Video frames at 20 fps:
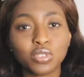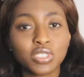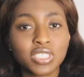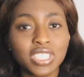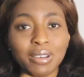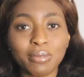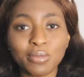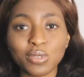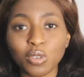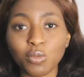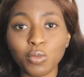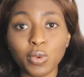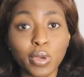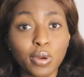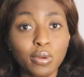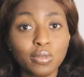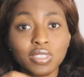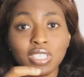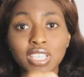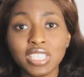or stamp somewhere
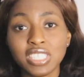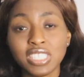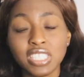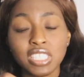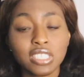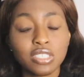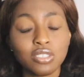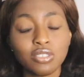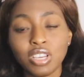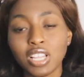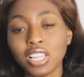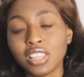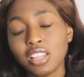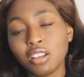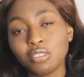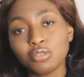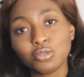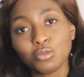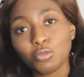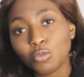else that states you're
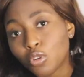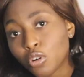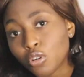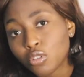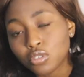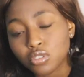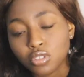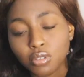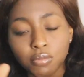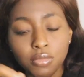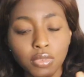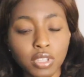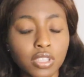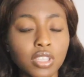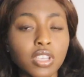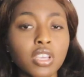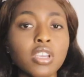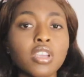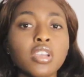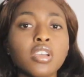allowed to work or something.